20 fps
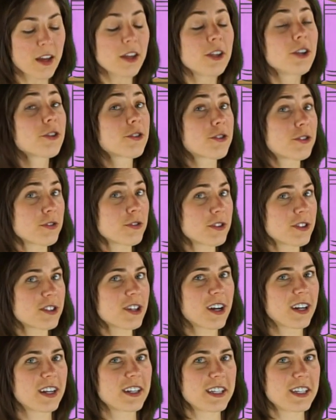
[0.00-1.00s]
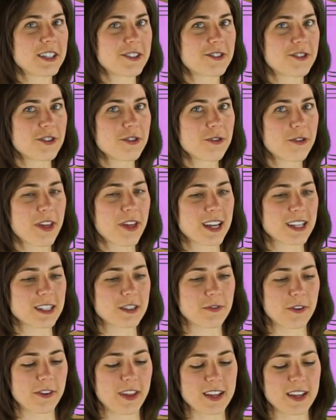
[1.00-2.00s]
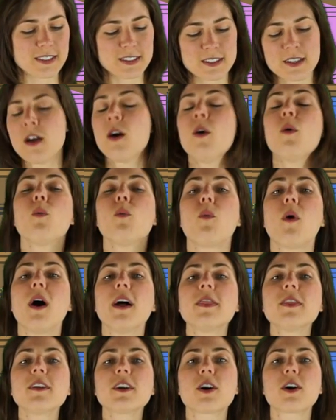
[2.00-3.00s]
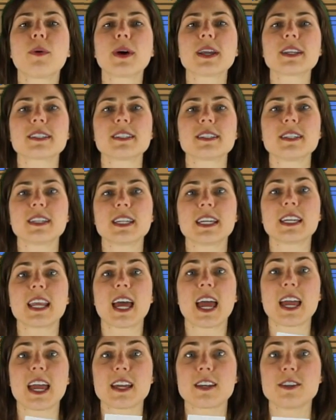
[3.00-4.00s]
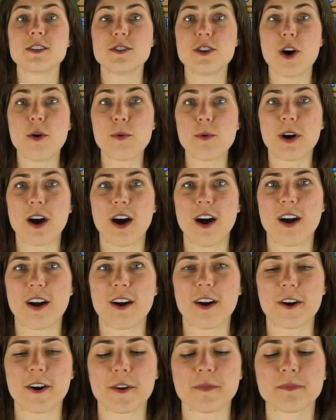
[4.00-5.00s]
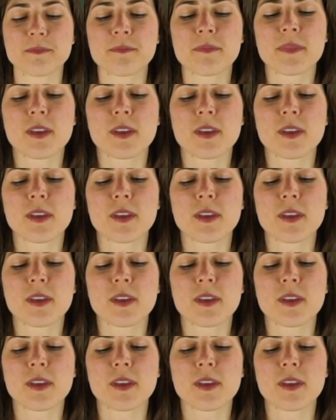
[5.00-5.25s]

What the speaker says: Your students are going to need two things for this. One, they're going to need a note card.